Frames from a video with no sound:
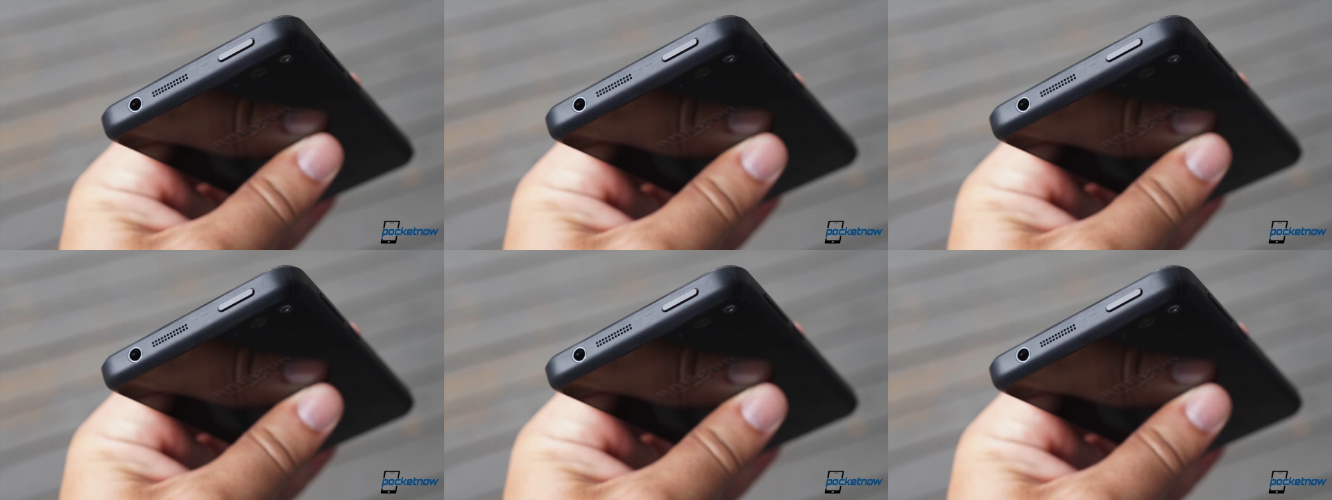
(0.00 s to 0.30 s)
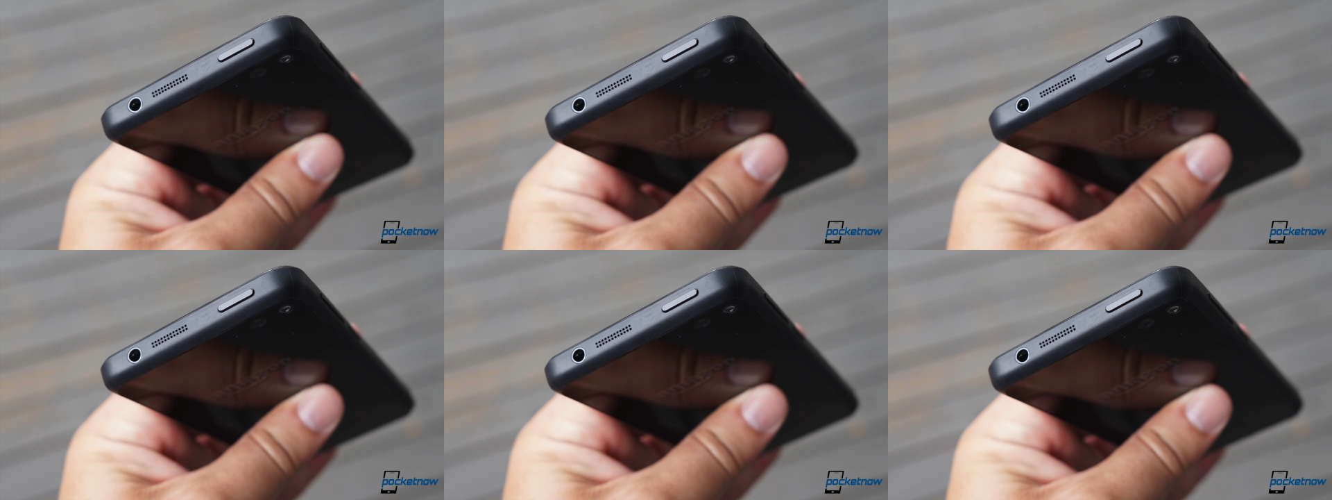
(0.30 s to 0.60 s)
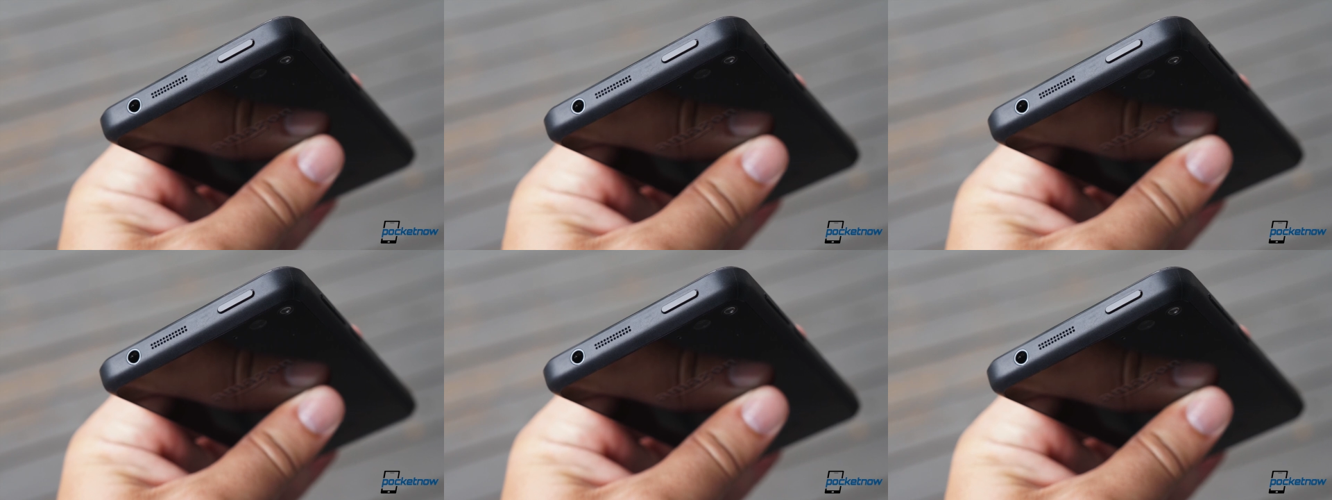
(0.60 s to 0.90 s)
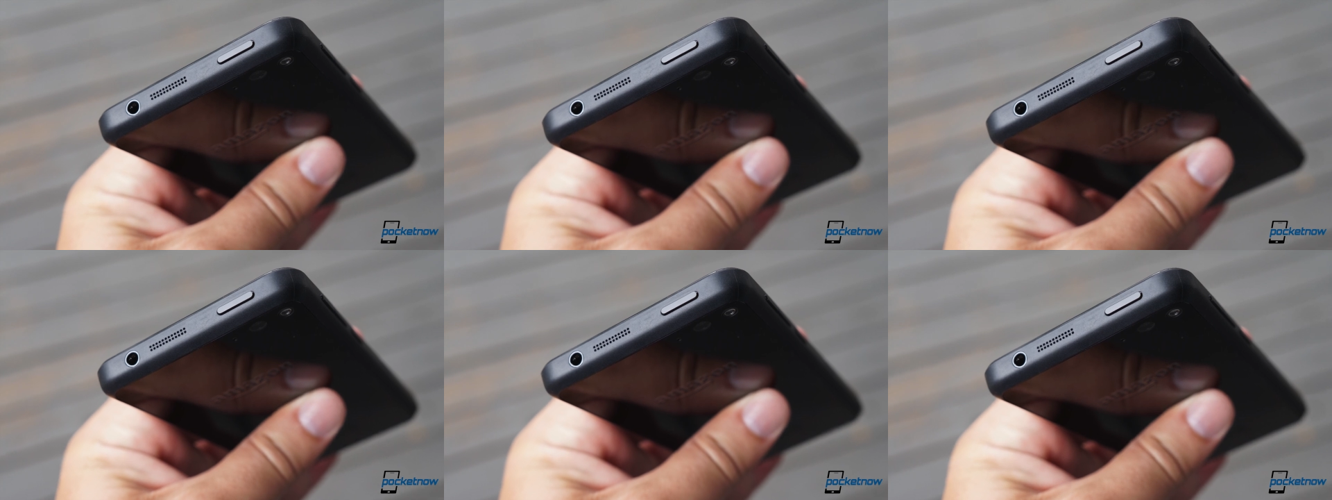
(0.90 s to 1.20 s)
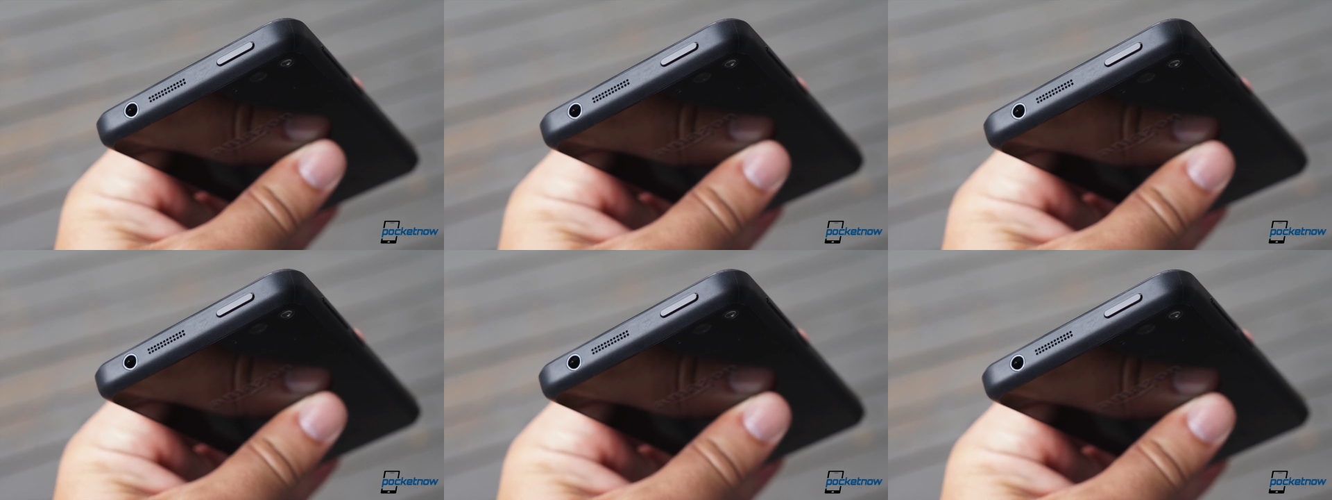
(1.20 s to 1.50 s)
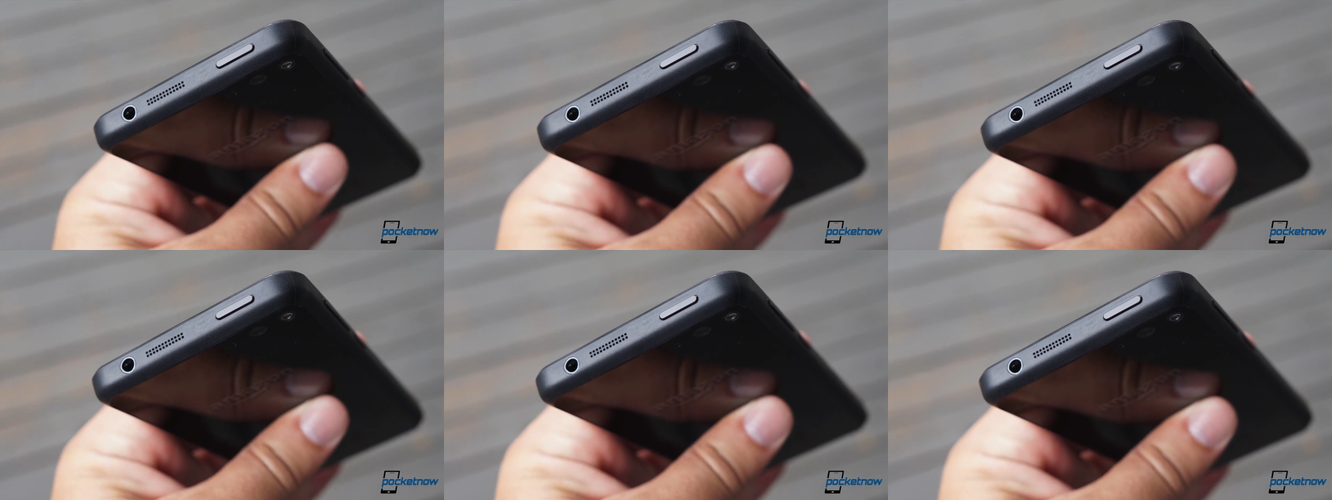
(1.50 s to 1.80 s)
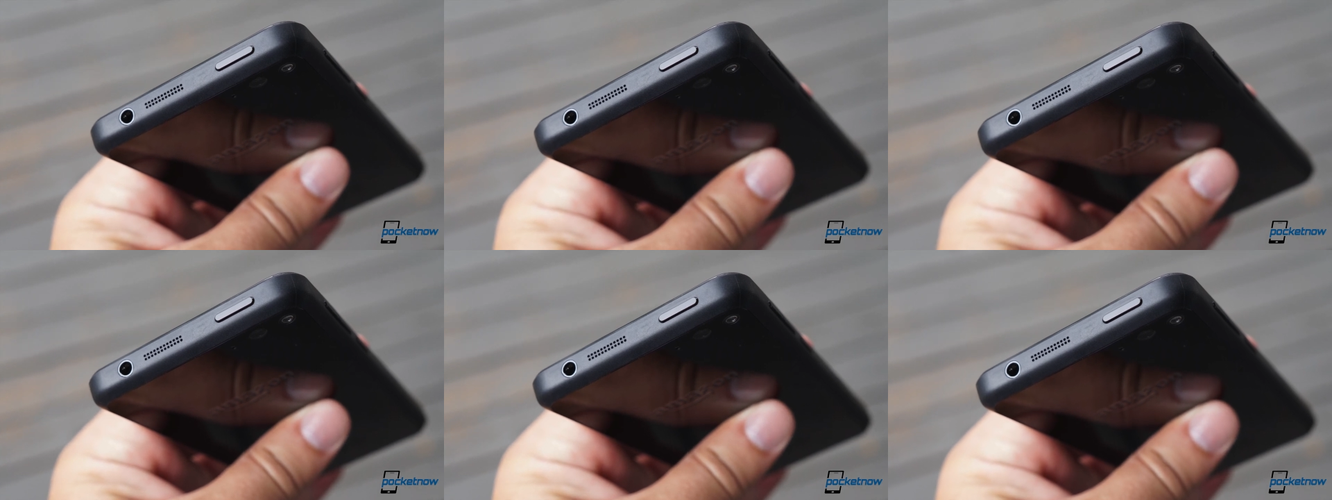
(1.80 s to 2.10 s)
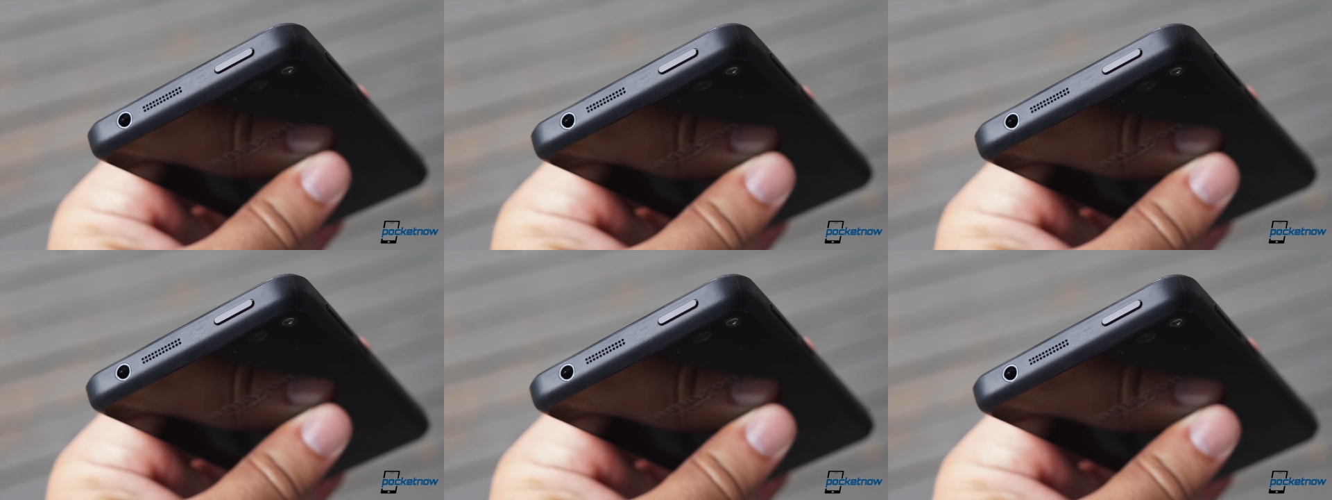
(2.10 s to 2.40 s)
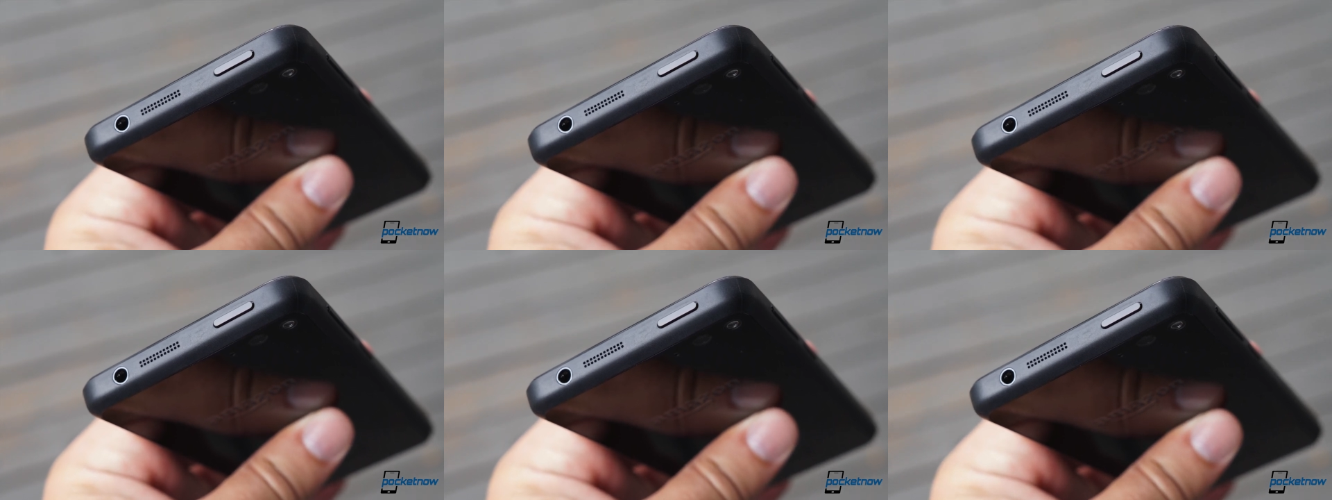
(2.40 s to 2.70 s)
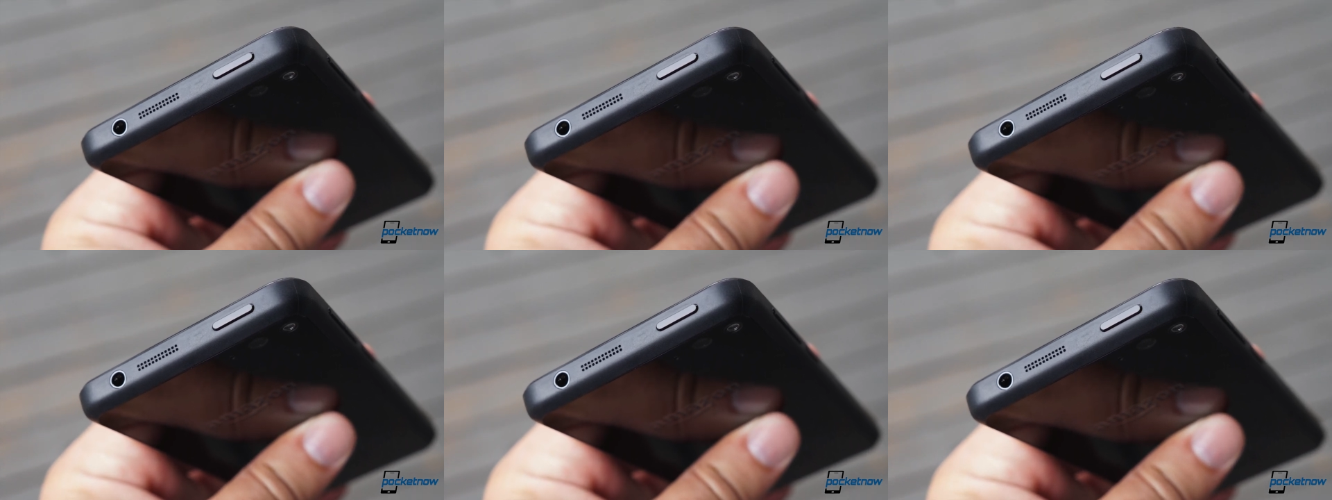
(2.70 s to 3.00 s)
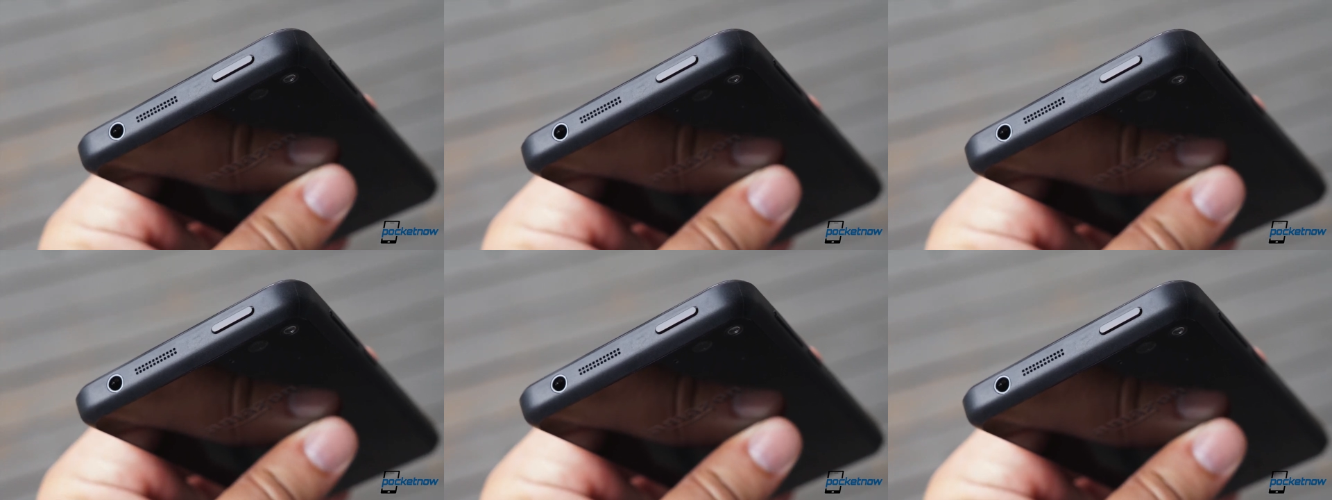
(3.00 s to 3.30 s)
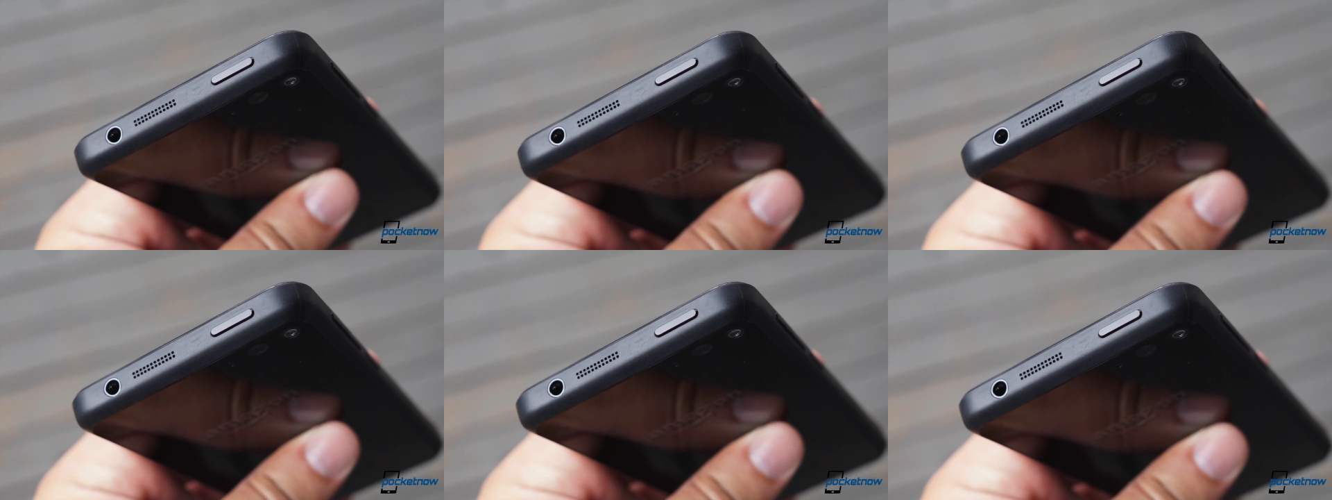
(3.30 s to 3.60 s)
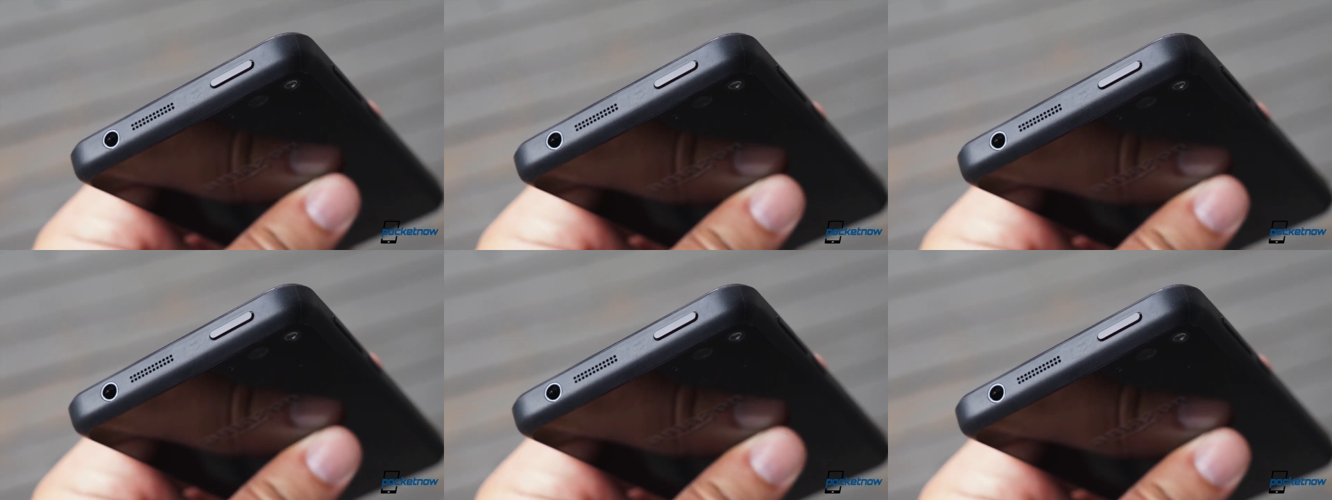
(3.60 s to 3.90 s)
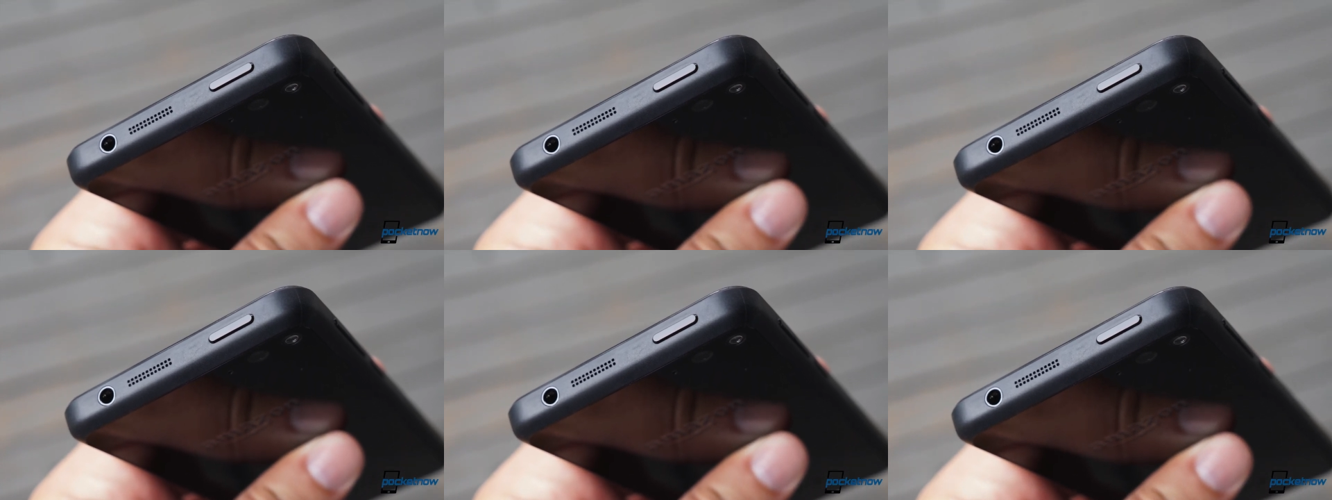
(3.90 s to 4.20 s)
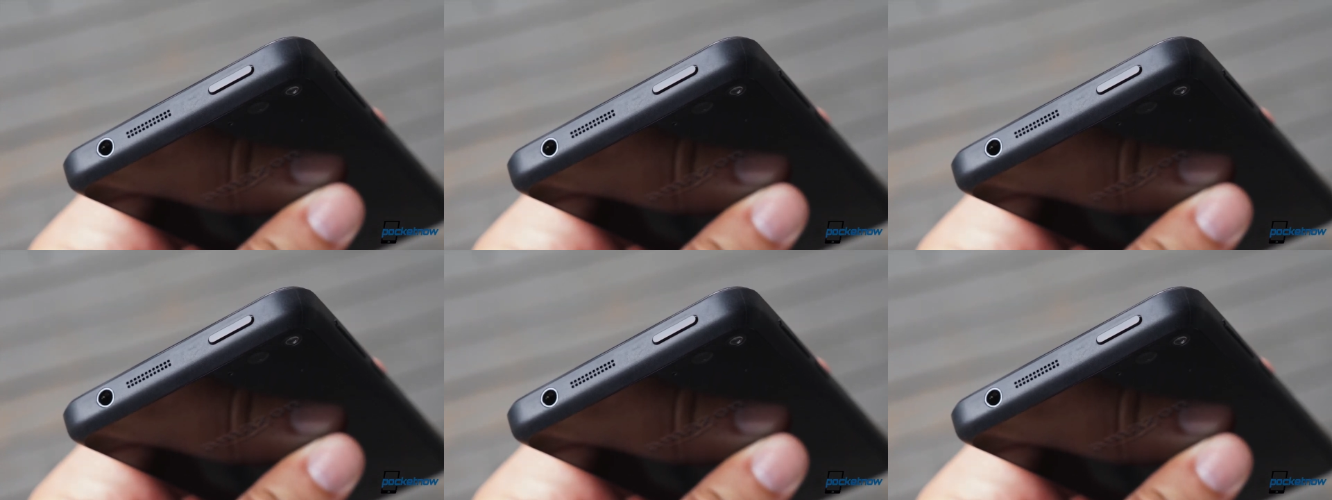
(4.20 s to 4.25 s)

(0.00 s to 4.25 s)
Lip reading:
[unreadable: no face in view]